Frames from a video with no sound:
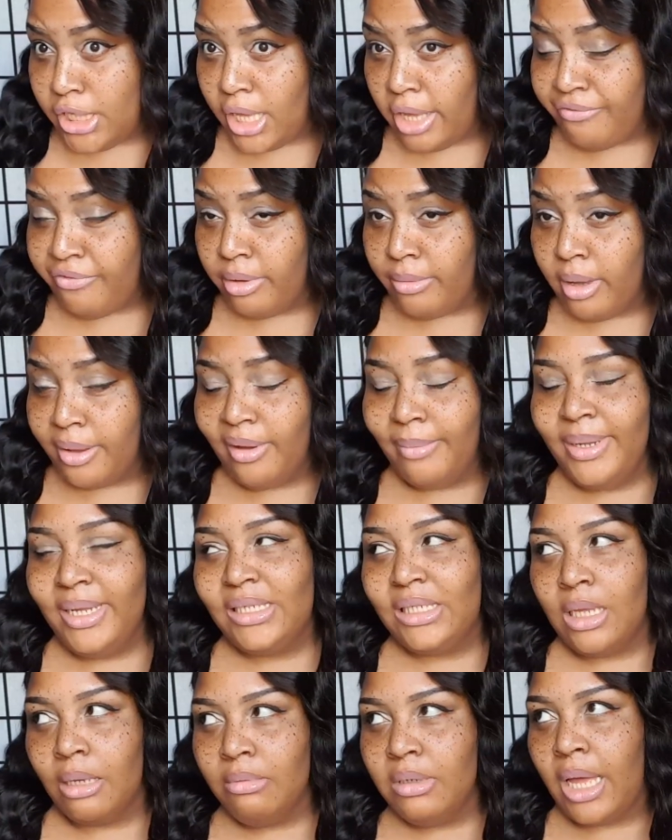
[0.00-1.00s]
give you money? I mean,
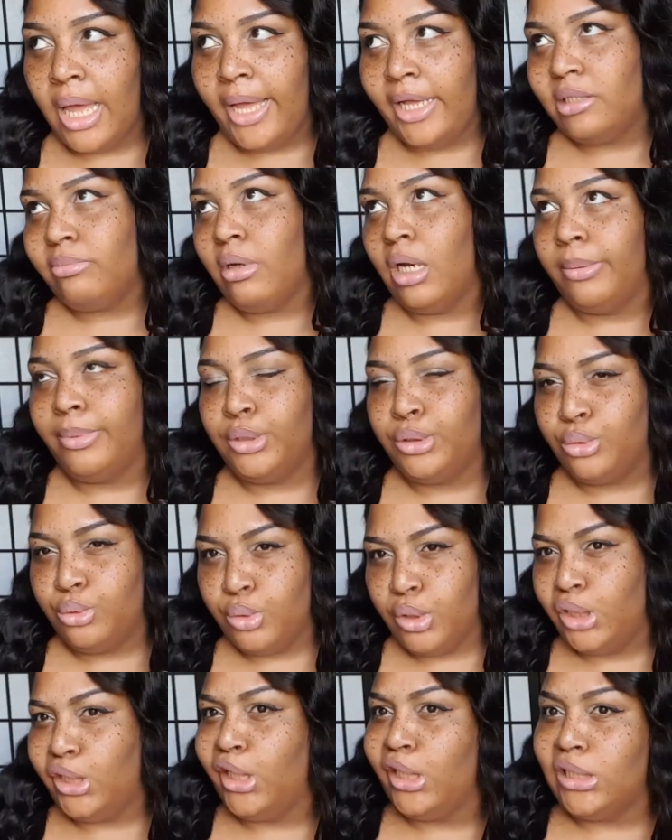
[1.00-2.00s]
some guys probably
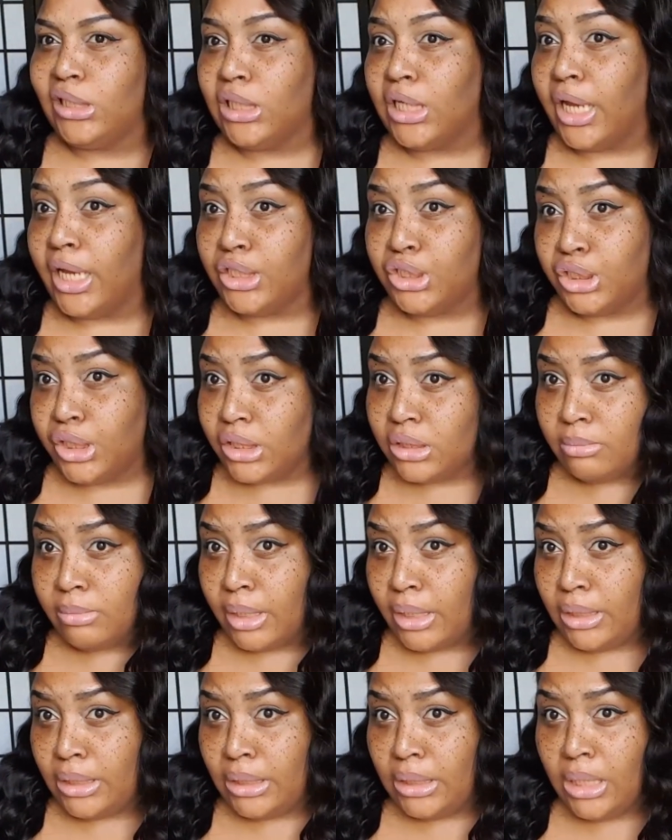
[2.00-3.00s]
do give their side chicks
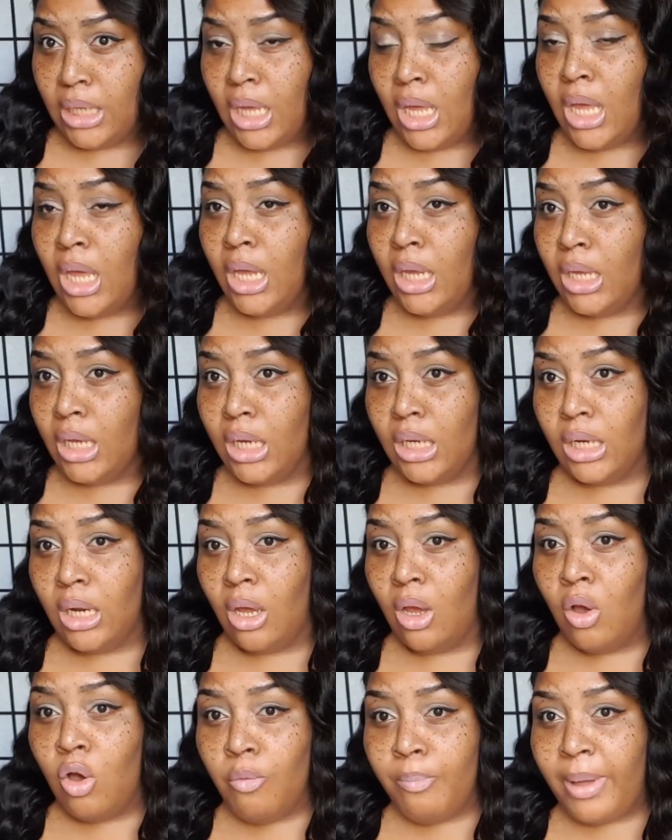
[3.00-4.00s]
money, you
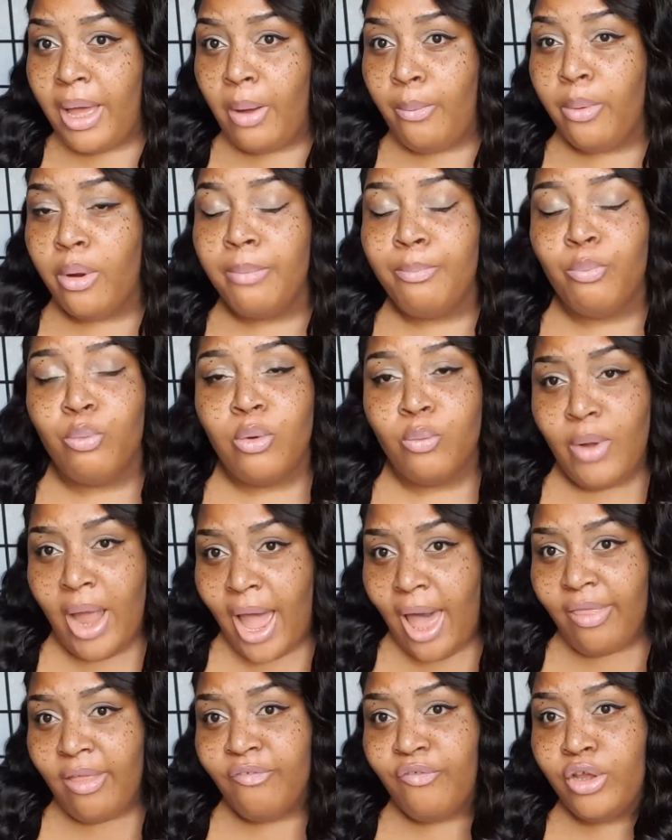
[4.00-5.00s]
know, but we're
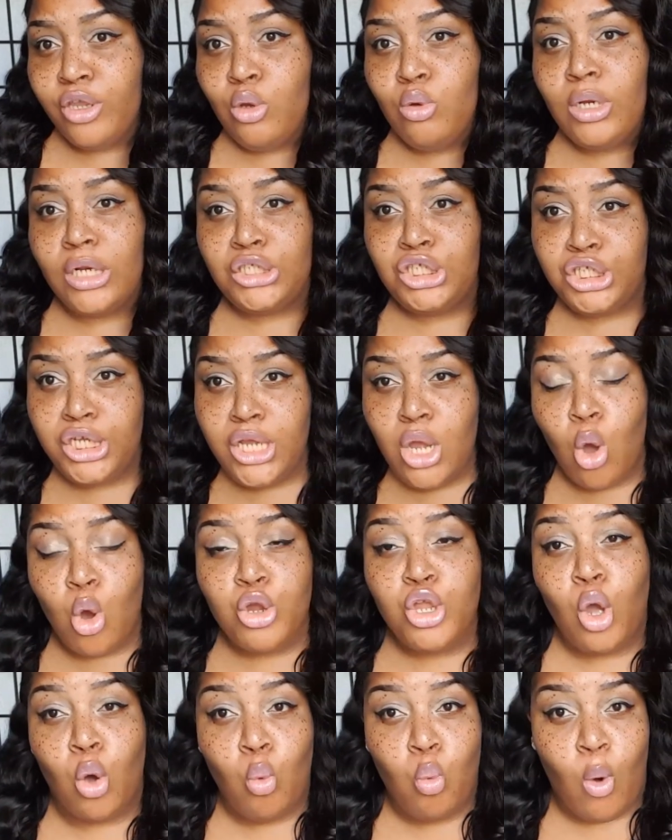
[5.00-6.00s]
rather for you to cheat
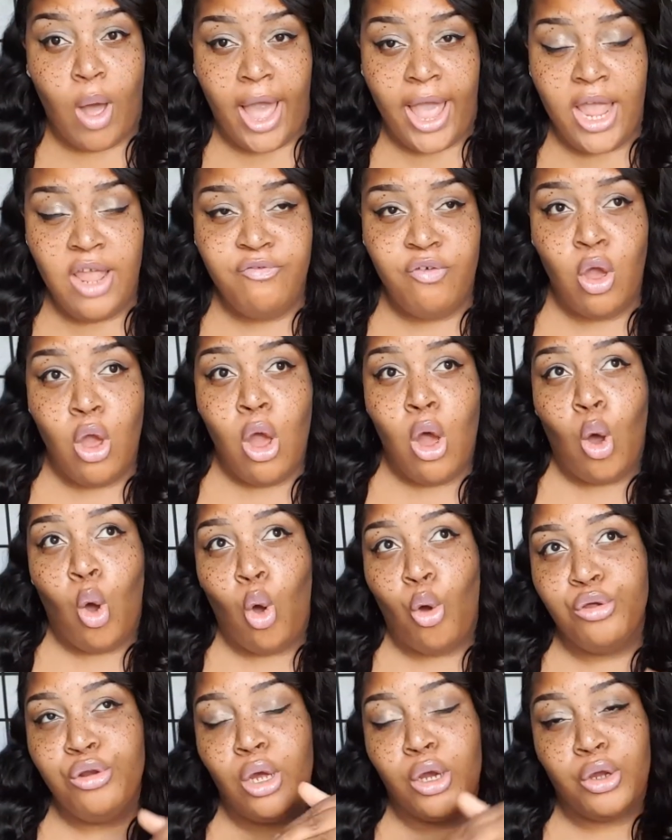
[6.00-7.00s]
on your wife
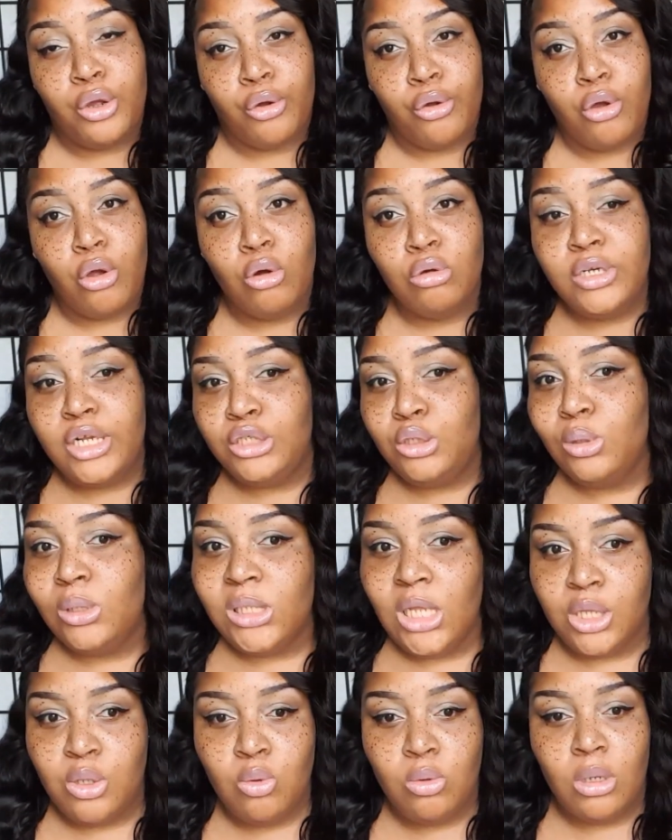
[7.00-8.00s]
or the girl that you
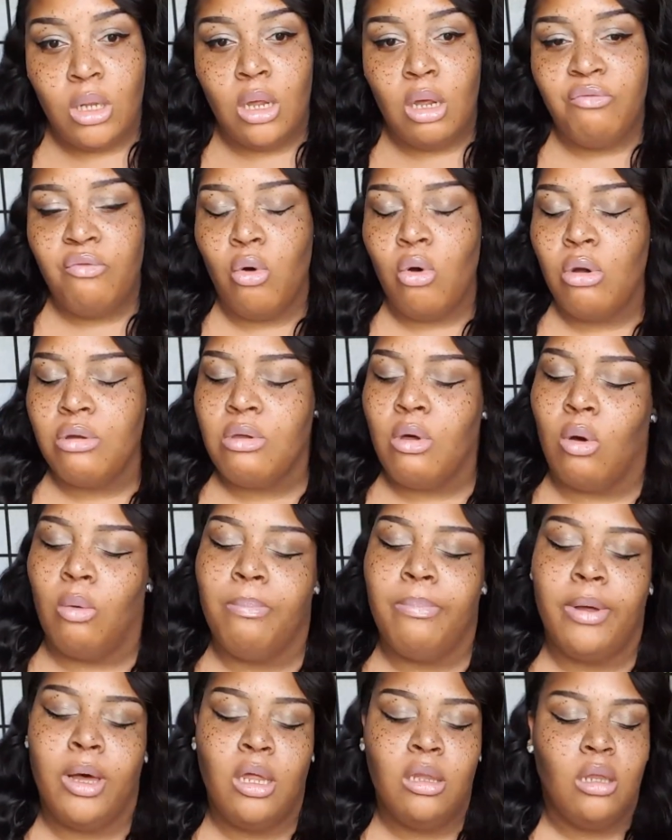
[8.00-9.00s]
say you love or your
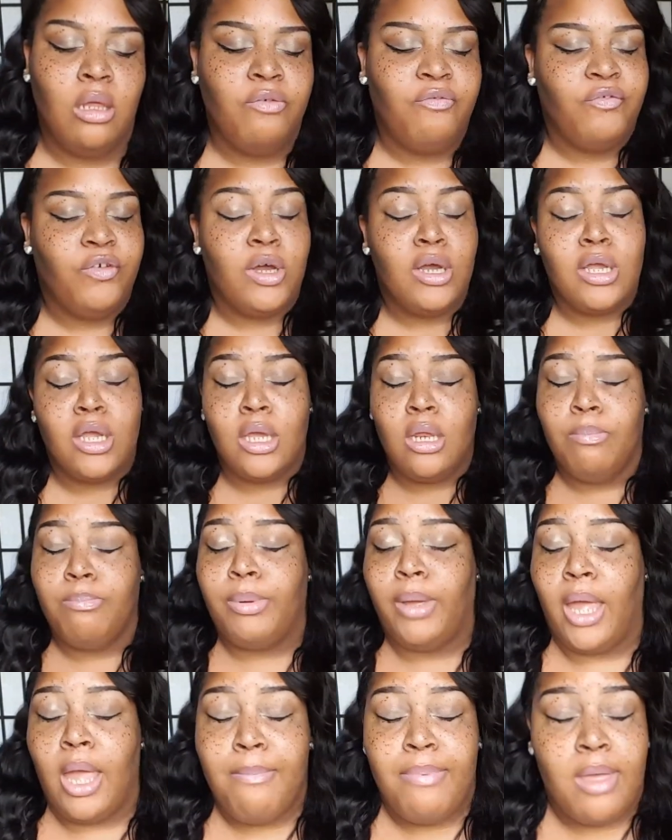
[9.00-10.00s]
brother fucking
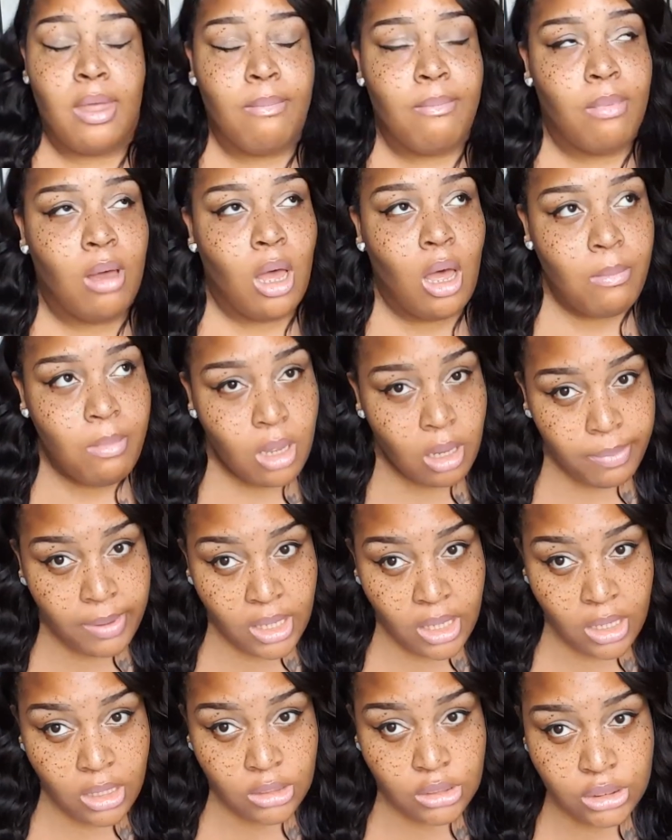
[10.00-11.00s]
baby mama,
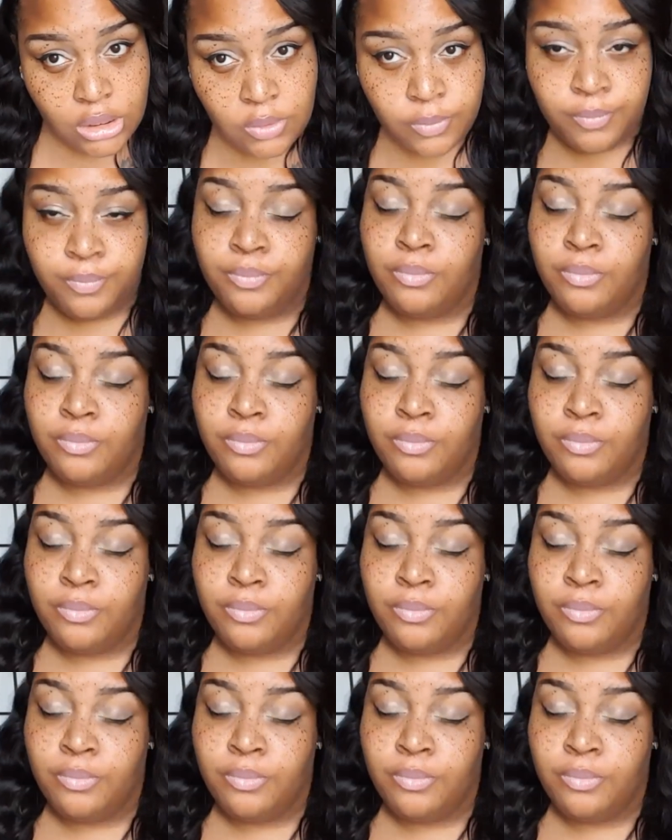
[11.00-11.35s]
bitch.